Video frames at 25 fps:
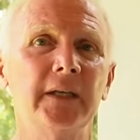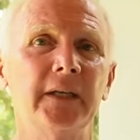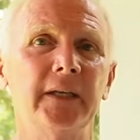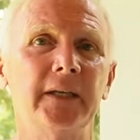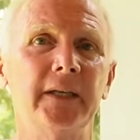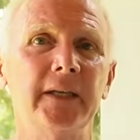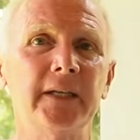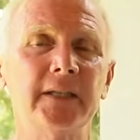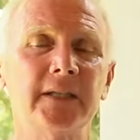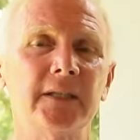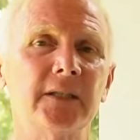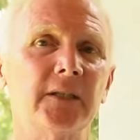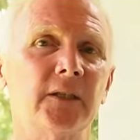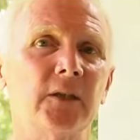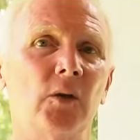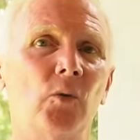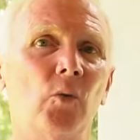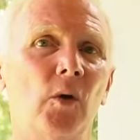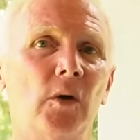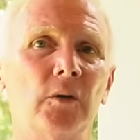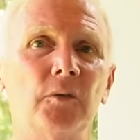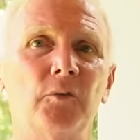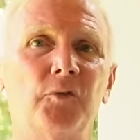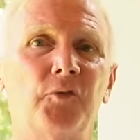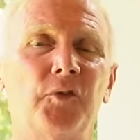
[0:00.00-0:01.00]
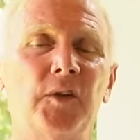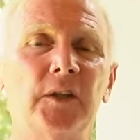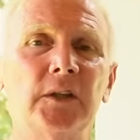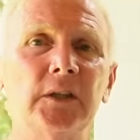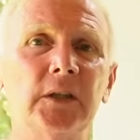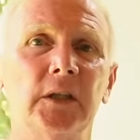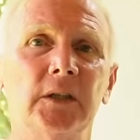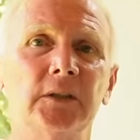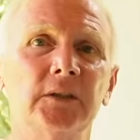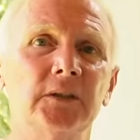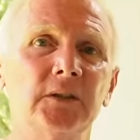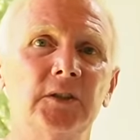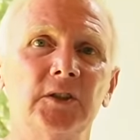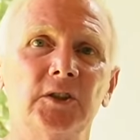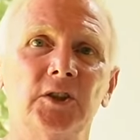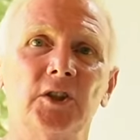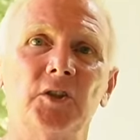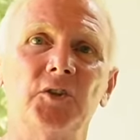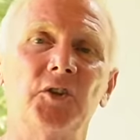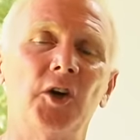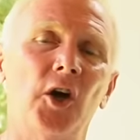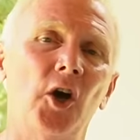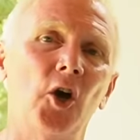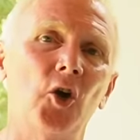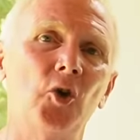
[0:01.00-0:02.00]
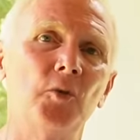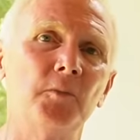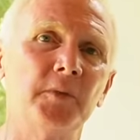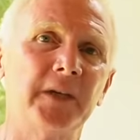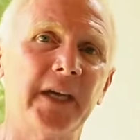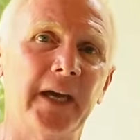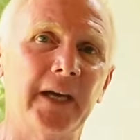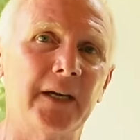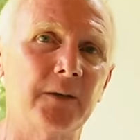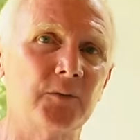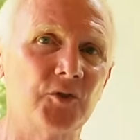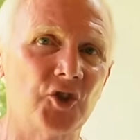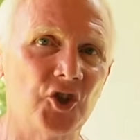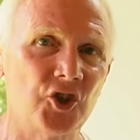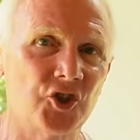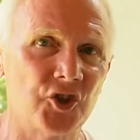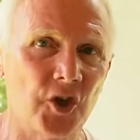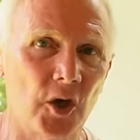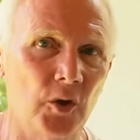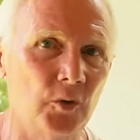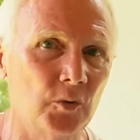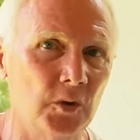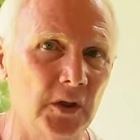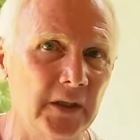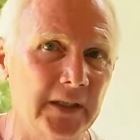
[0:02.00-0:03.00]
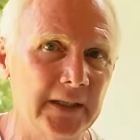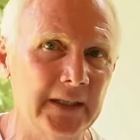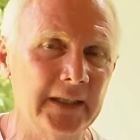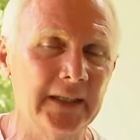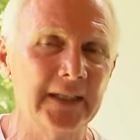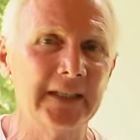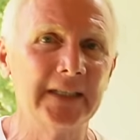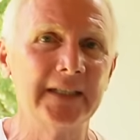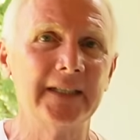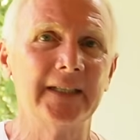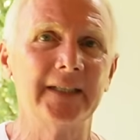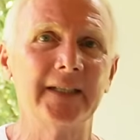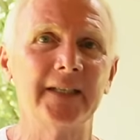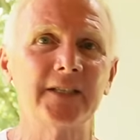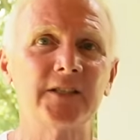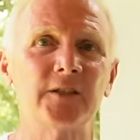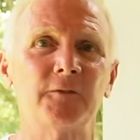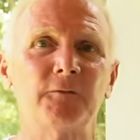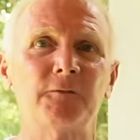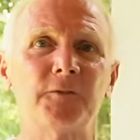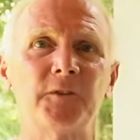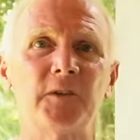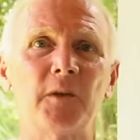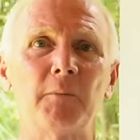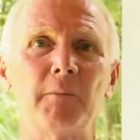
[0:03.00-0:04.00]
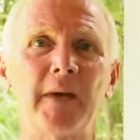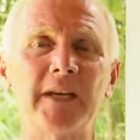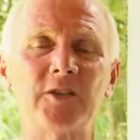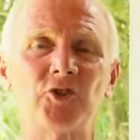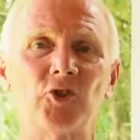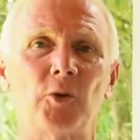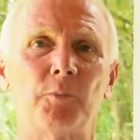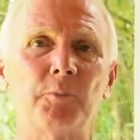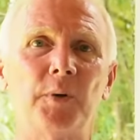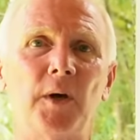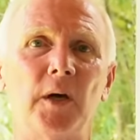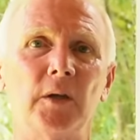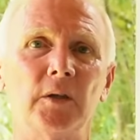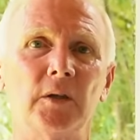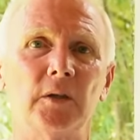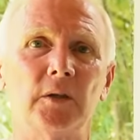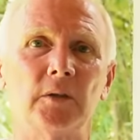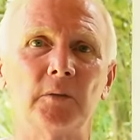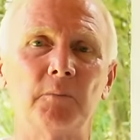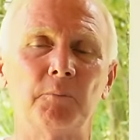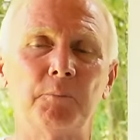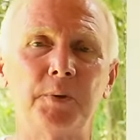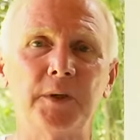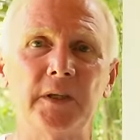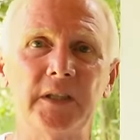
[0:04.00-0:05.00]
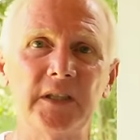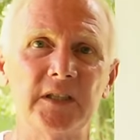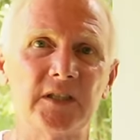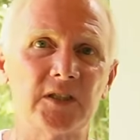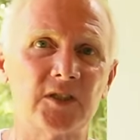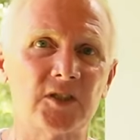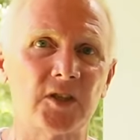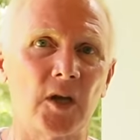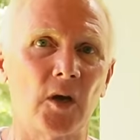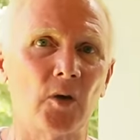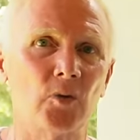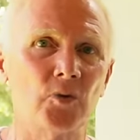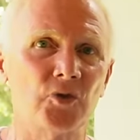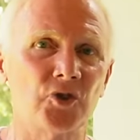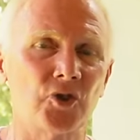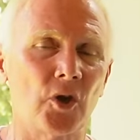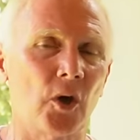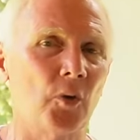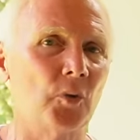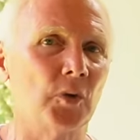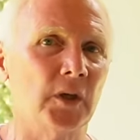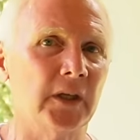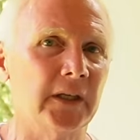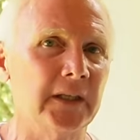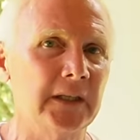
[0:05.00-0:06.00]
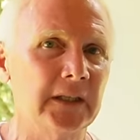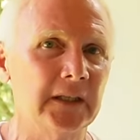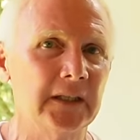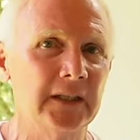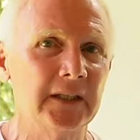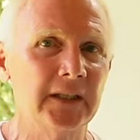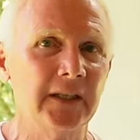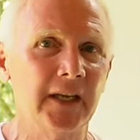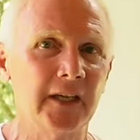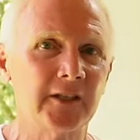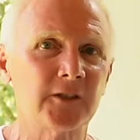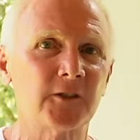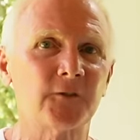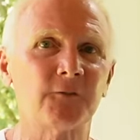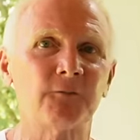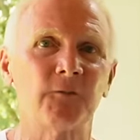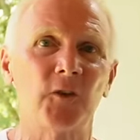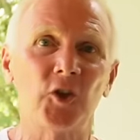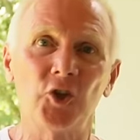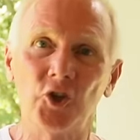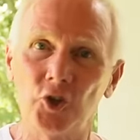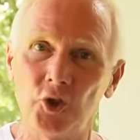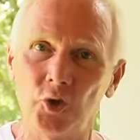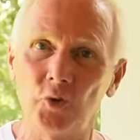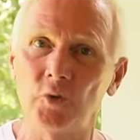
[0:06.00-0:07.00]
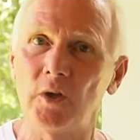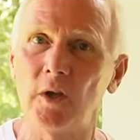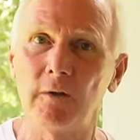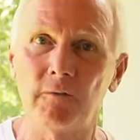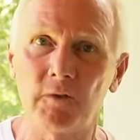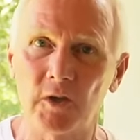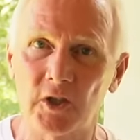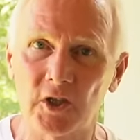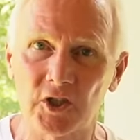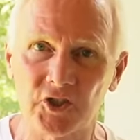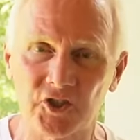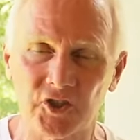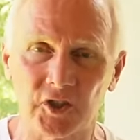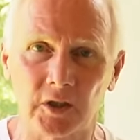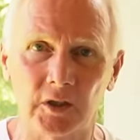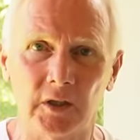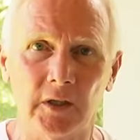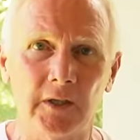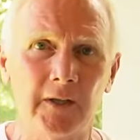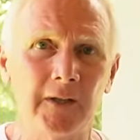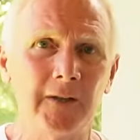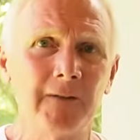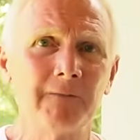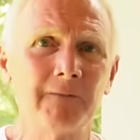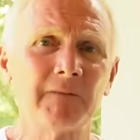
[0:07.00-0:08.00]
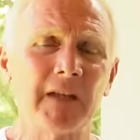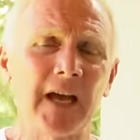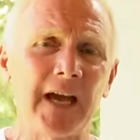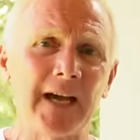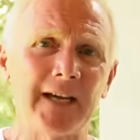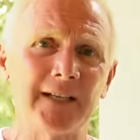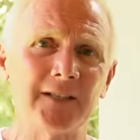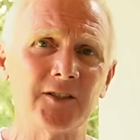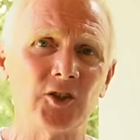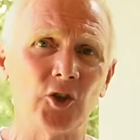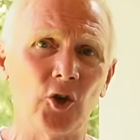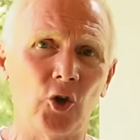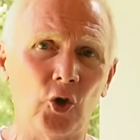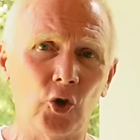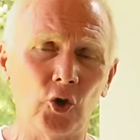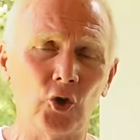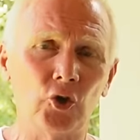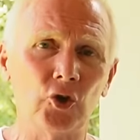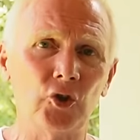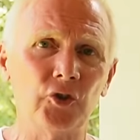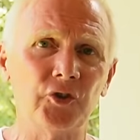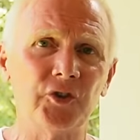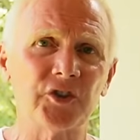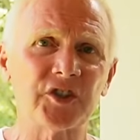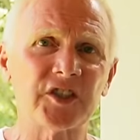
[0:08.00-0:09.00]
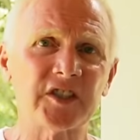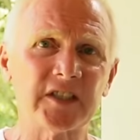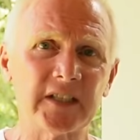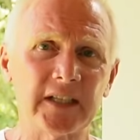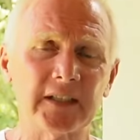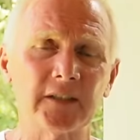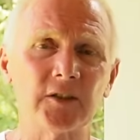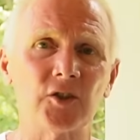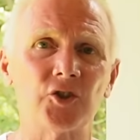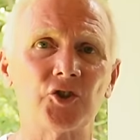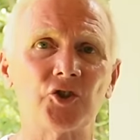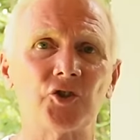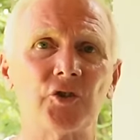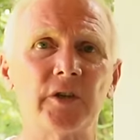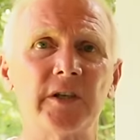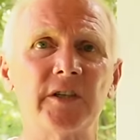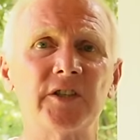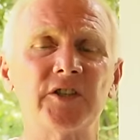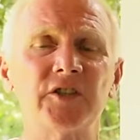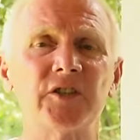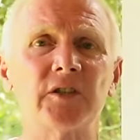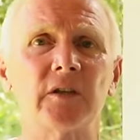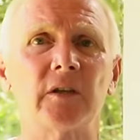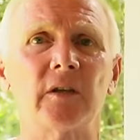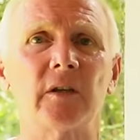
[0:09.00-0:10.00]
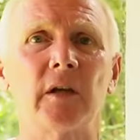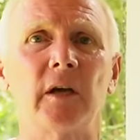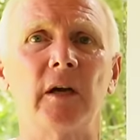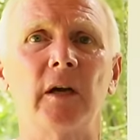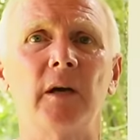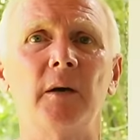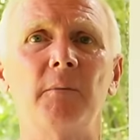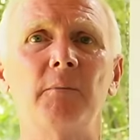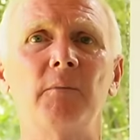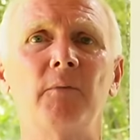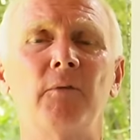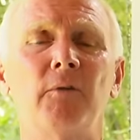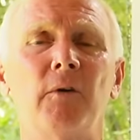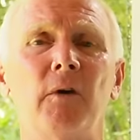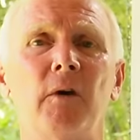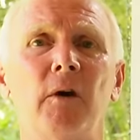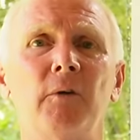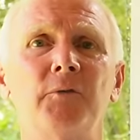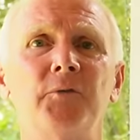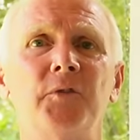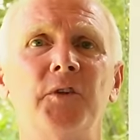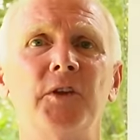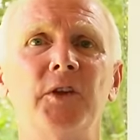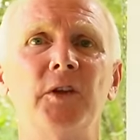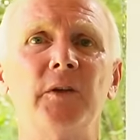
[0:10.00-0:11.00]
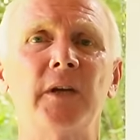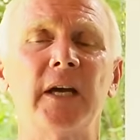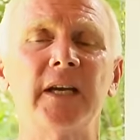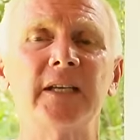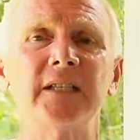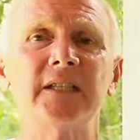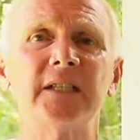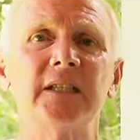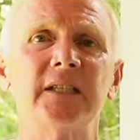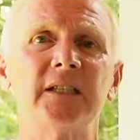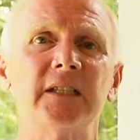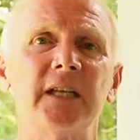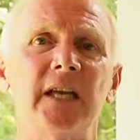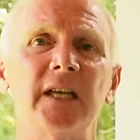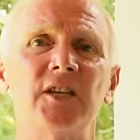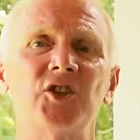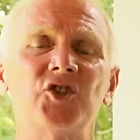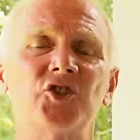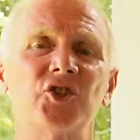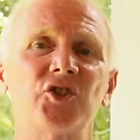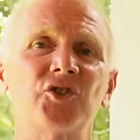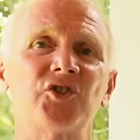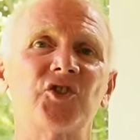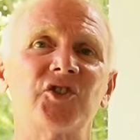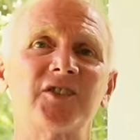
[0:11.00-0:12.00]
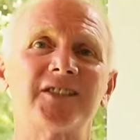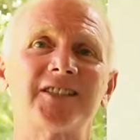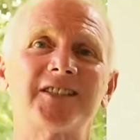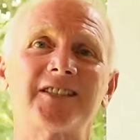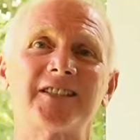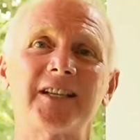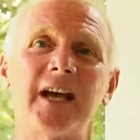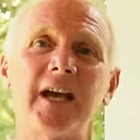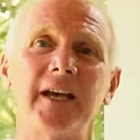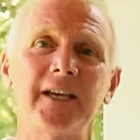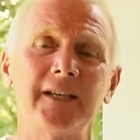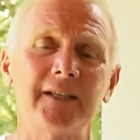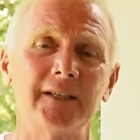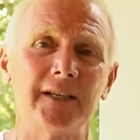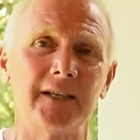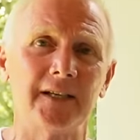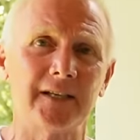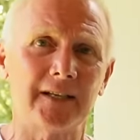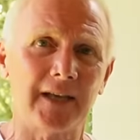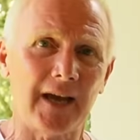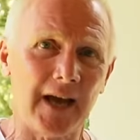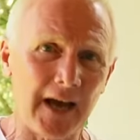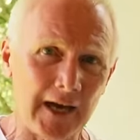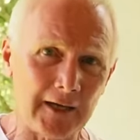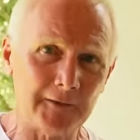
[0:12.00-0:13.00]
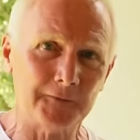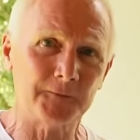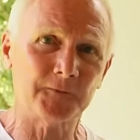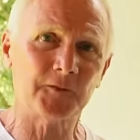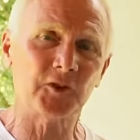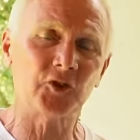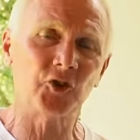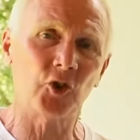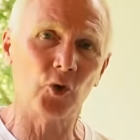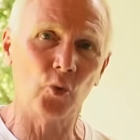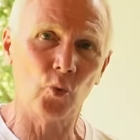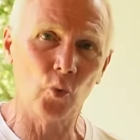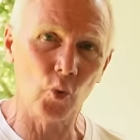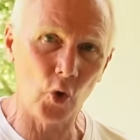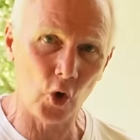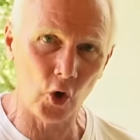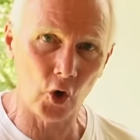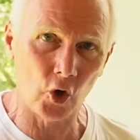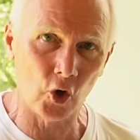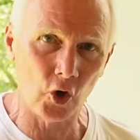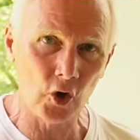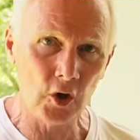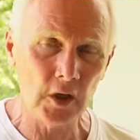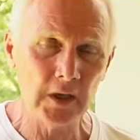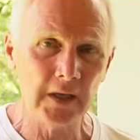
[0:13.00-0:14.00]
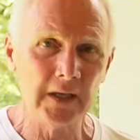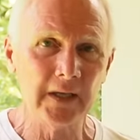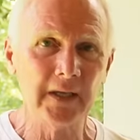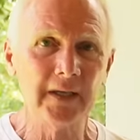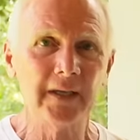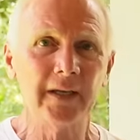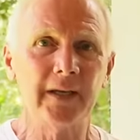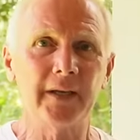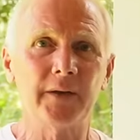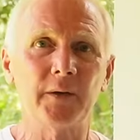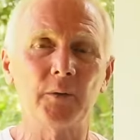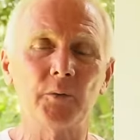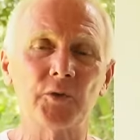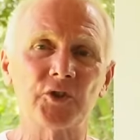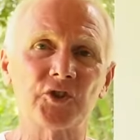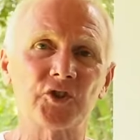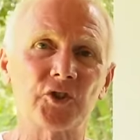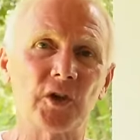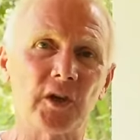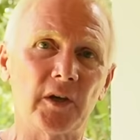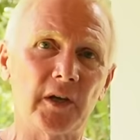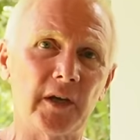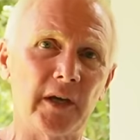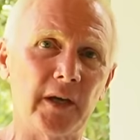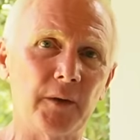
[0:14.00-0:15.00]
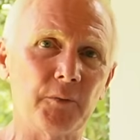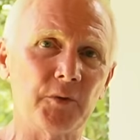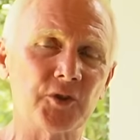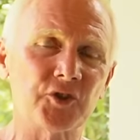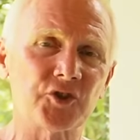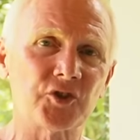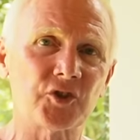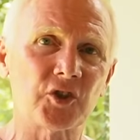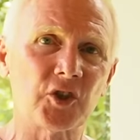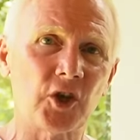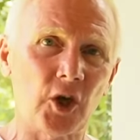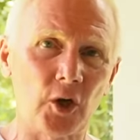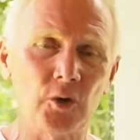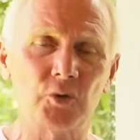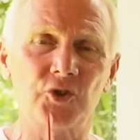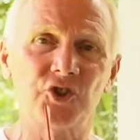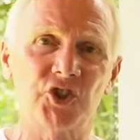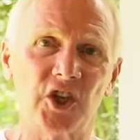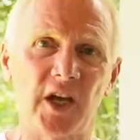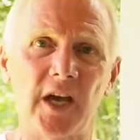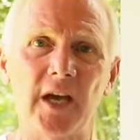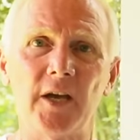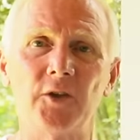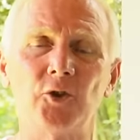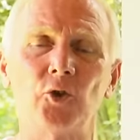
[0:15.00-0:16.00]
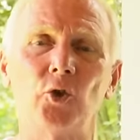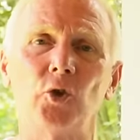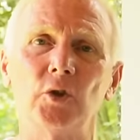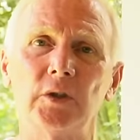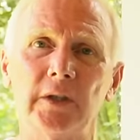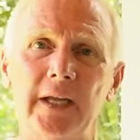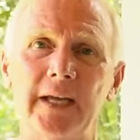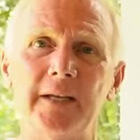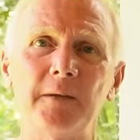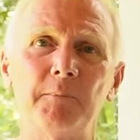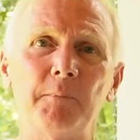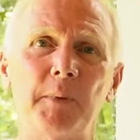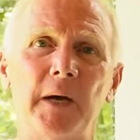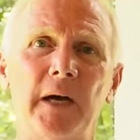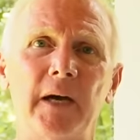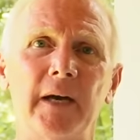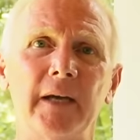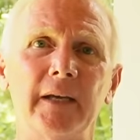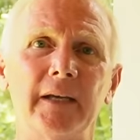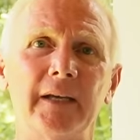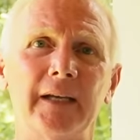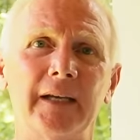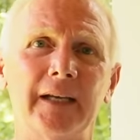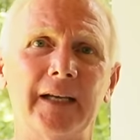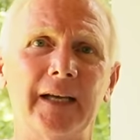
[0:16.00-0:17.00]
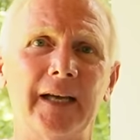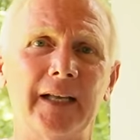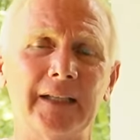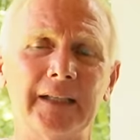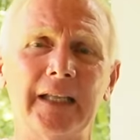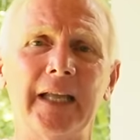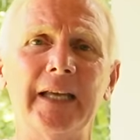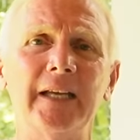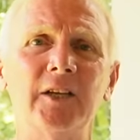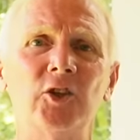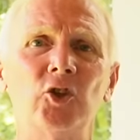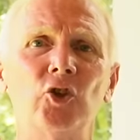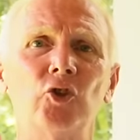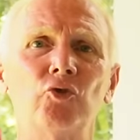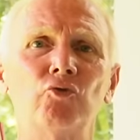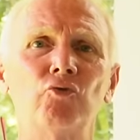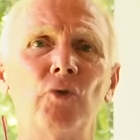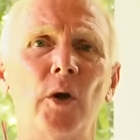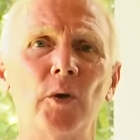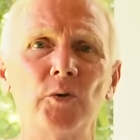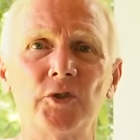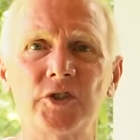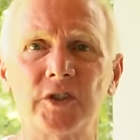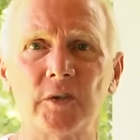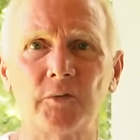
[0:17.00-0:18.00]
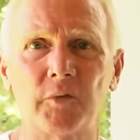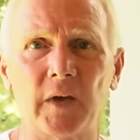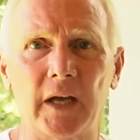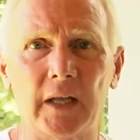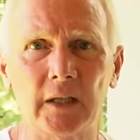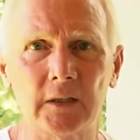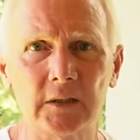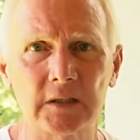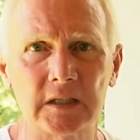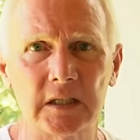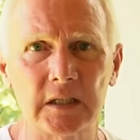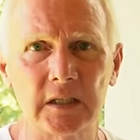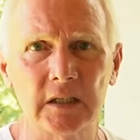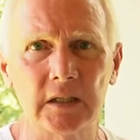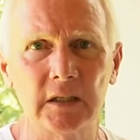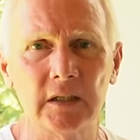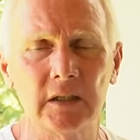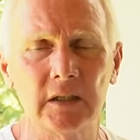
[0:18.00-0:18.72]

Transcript: It isn't the one for London and the home counties only. It isn't for the metropolitan police zones only. It's universal. And all the signatories um, of the United Nations signed it after the war, and it was, uh, it was co chaired or led by uh, Eleanor Roosevelt,